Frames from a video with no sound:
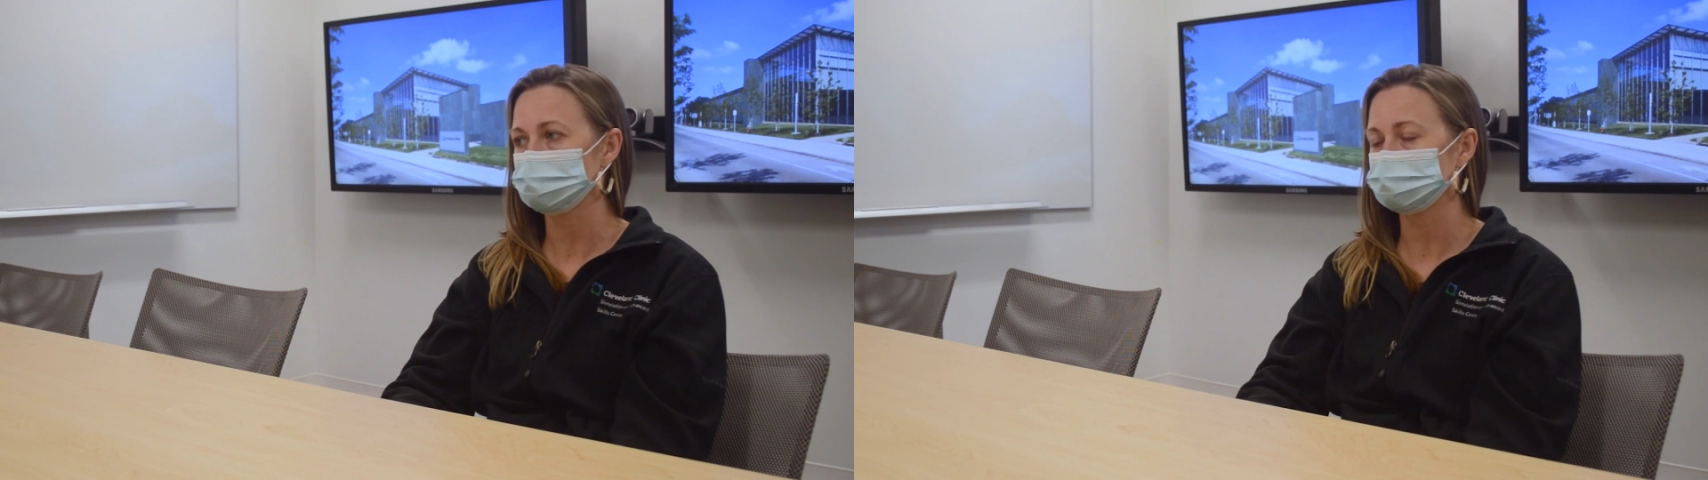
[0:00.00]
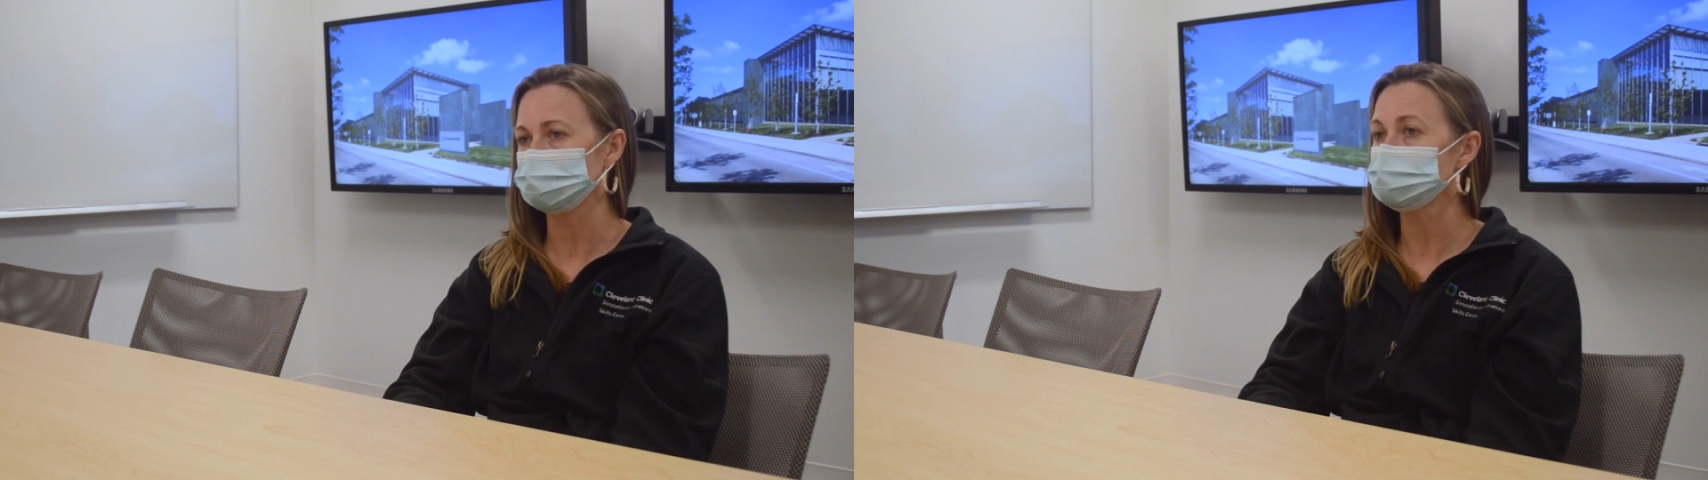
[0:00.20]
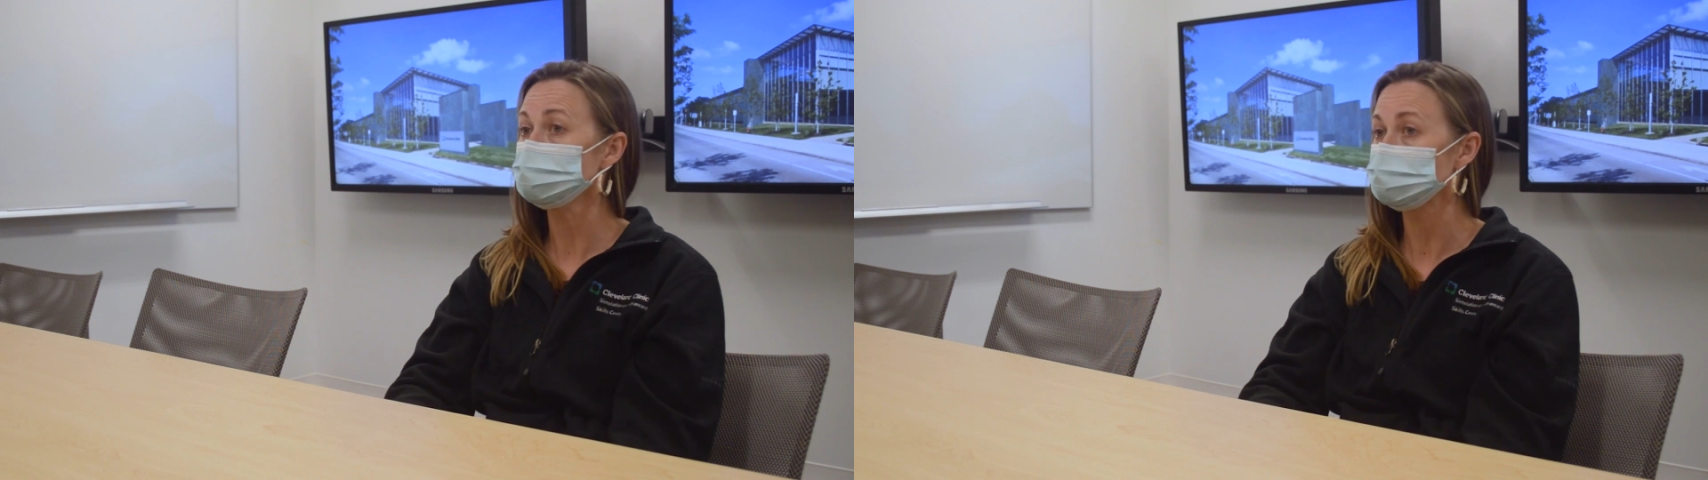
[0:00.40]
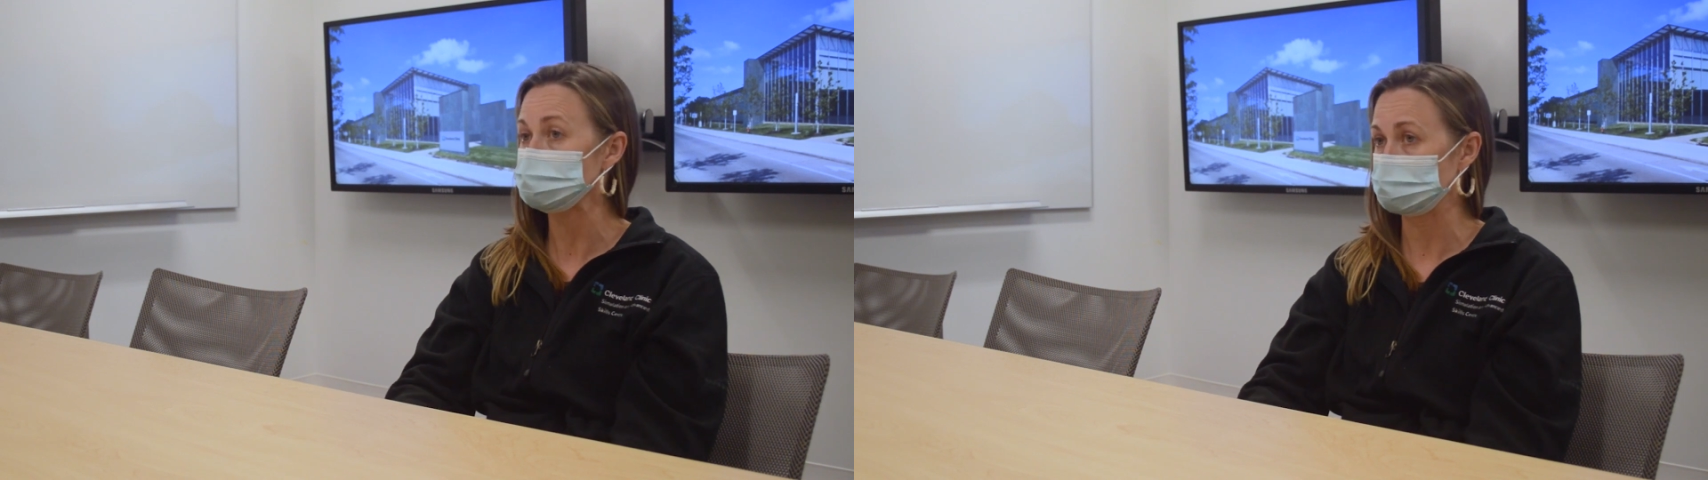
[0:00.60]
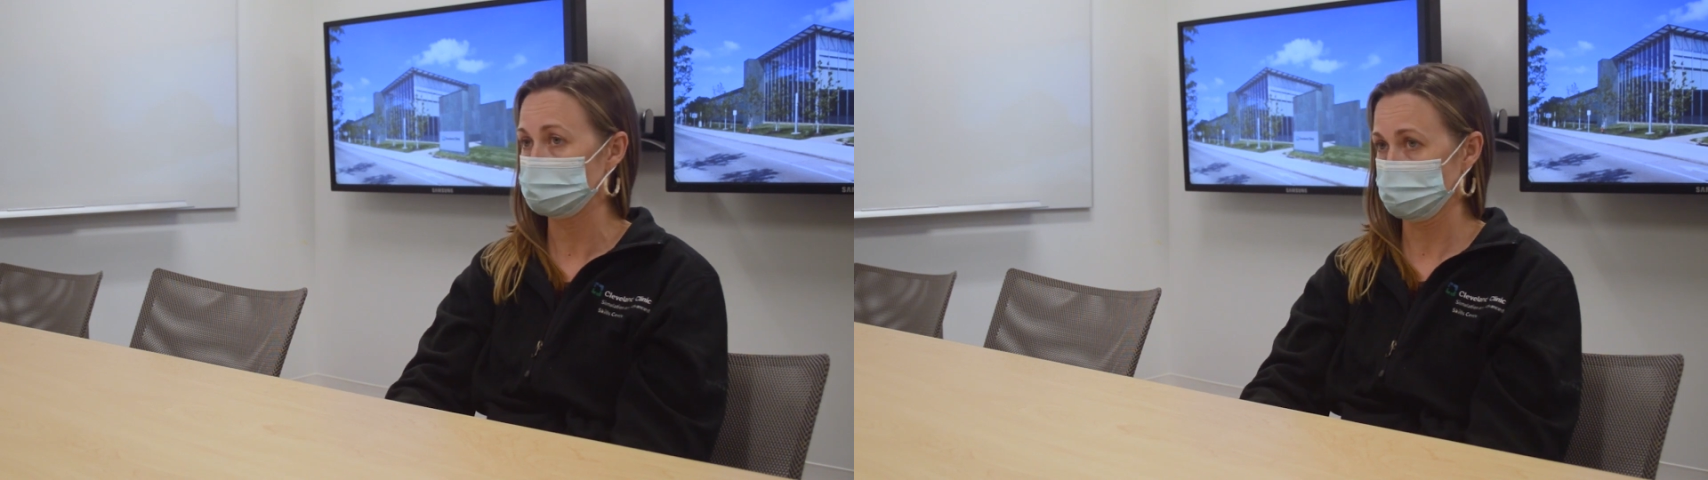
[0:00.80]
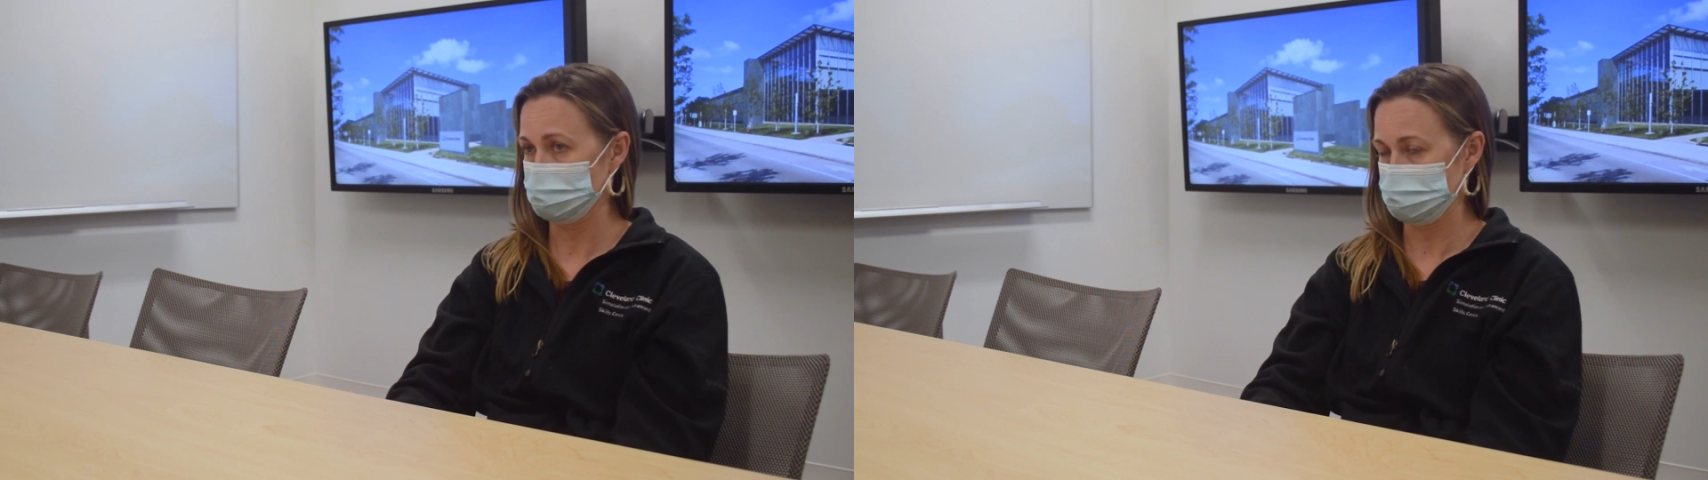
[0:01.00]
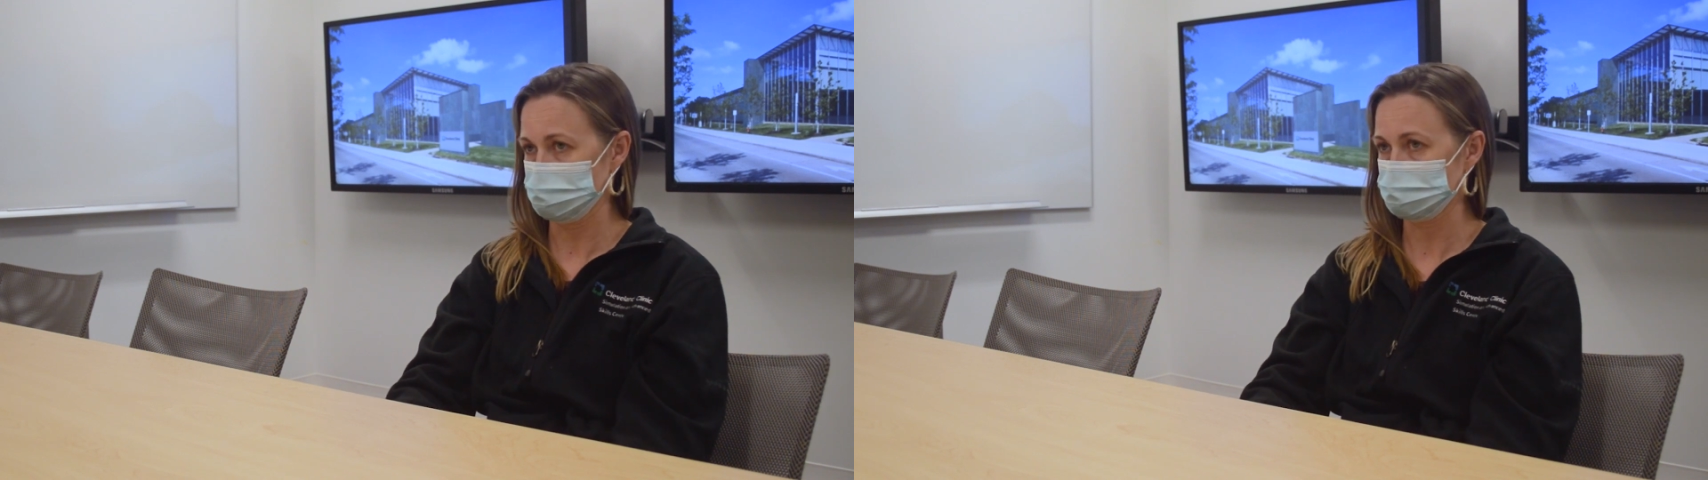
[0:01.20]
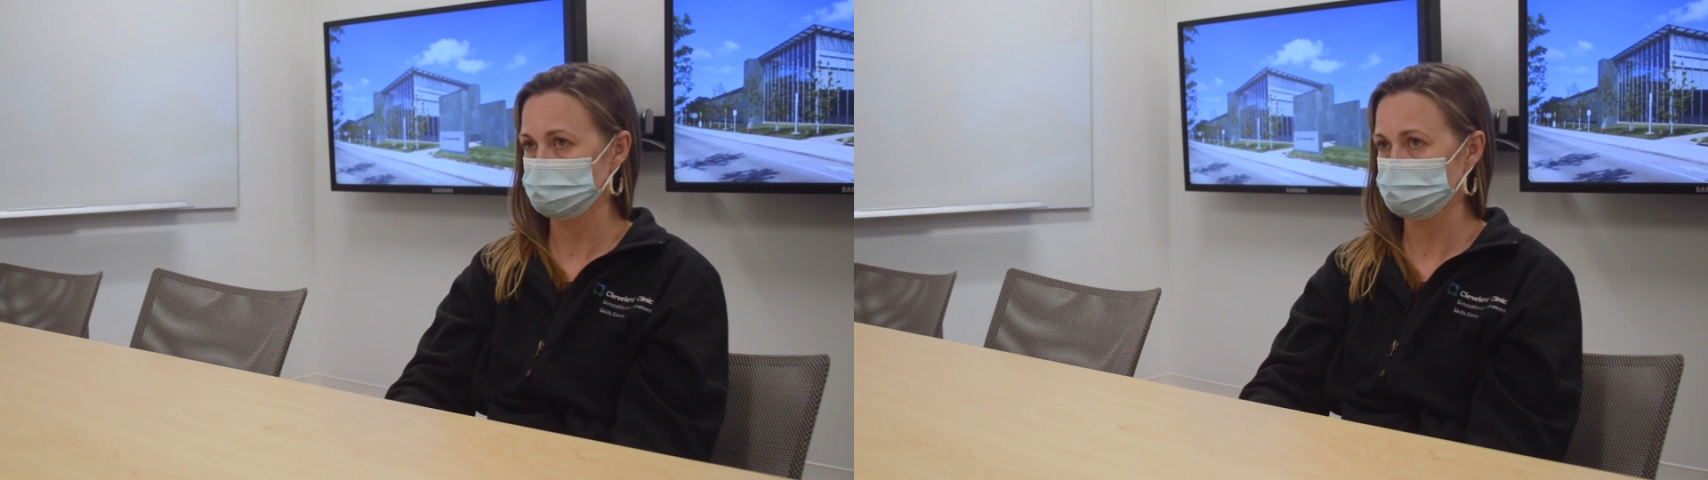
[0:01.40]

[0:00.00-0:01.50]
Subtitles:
only teaches people things,